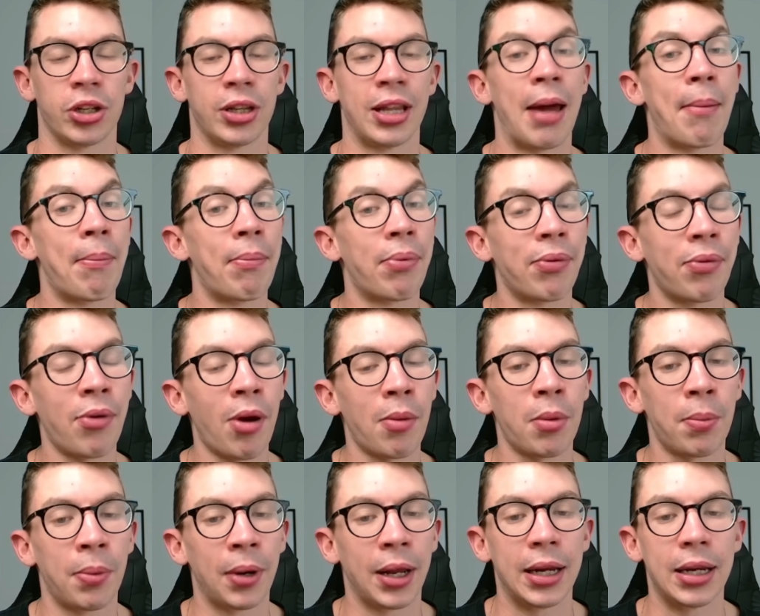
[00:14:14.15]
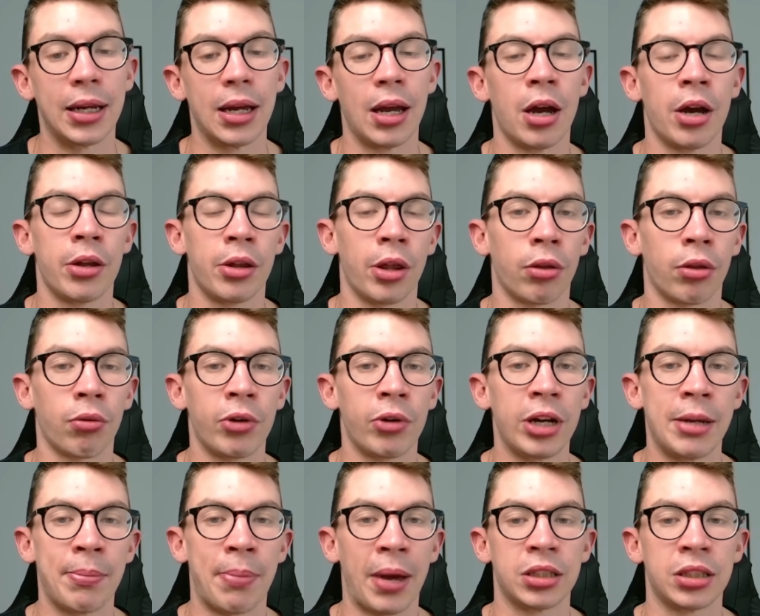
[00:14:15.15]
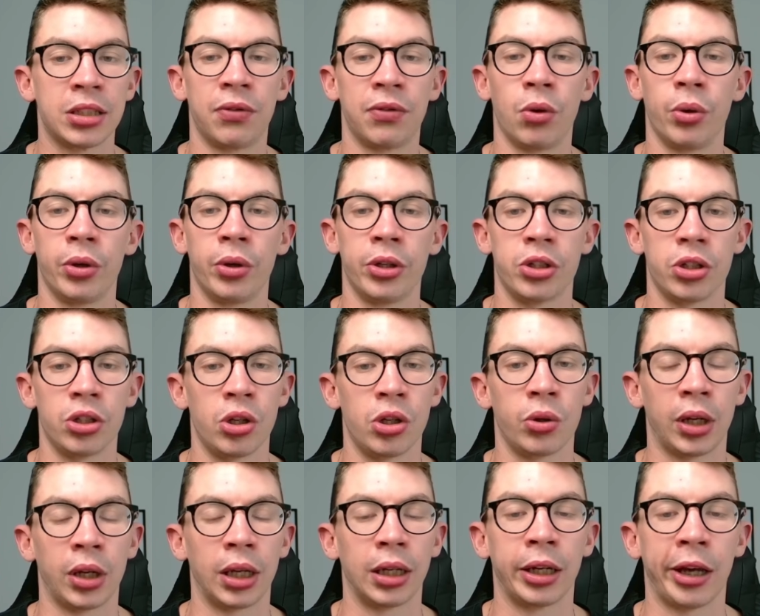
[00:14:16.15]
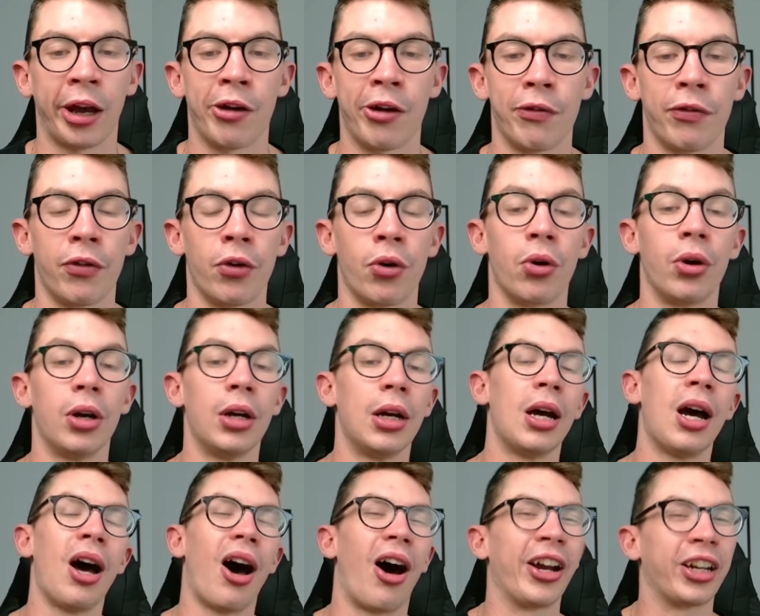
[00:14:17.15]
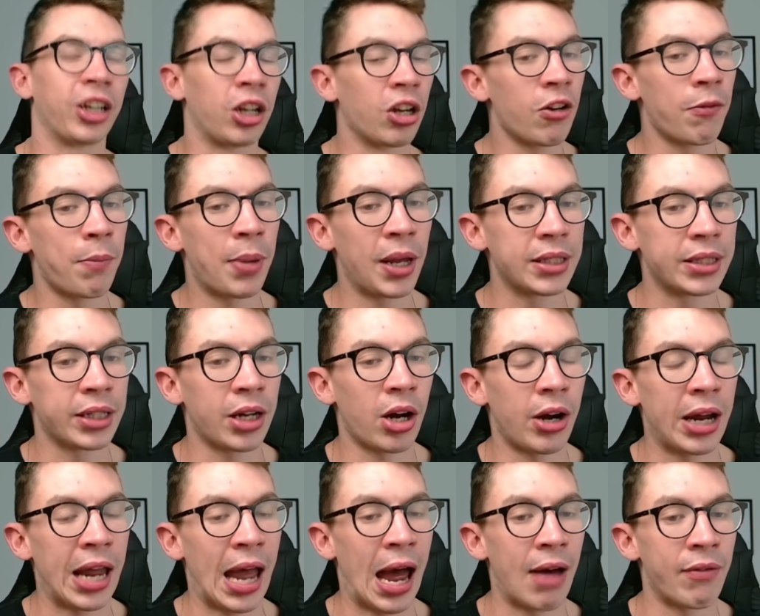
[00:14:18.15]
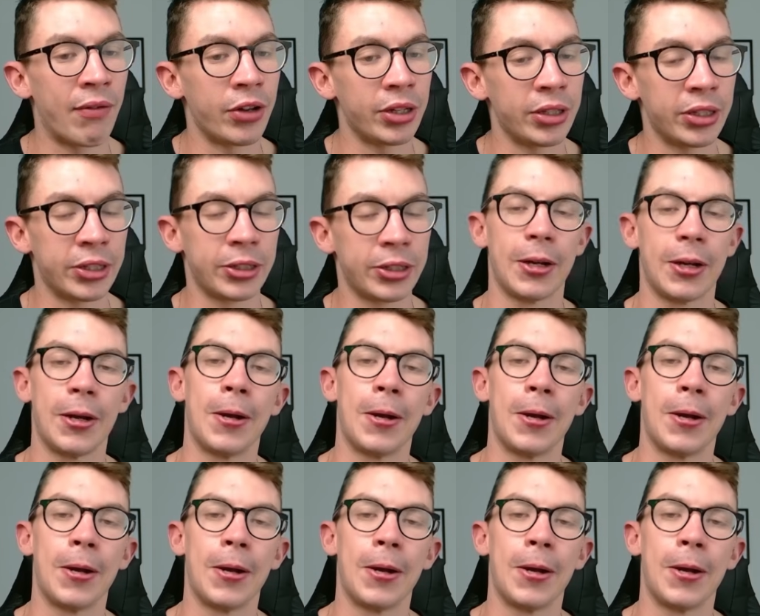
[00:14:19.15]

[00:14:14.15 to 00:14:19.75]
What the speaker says: They're probably the three best forwards you can go for. I could have picked Kai Havertz.